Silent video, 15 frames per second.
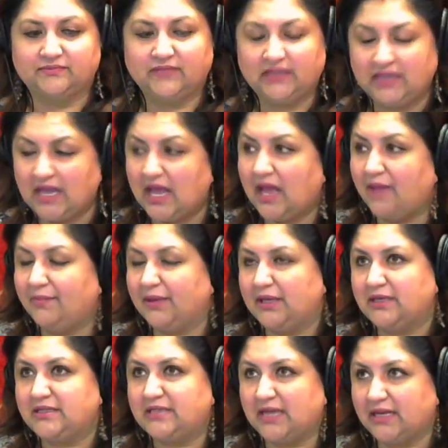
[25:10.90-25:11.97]
Yeah,
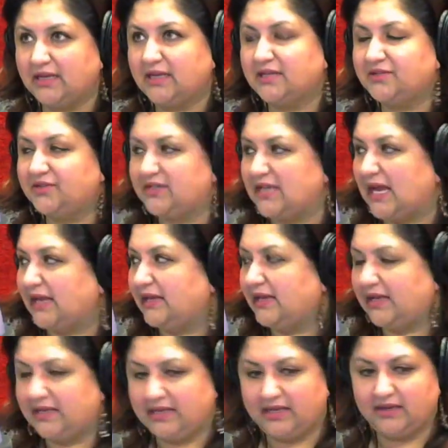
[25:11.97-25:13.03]
because China is
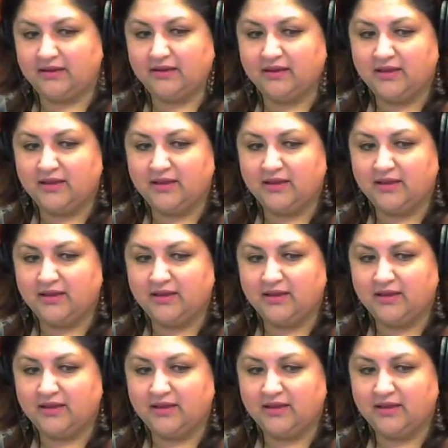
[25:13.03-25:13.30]
retaliating.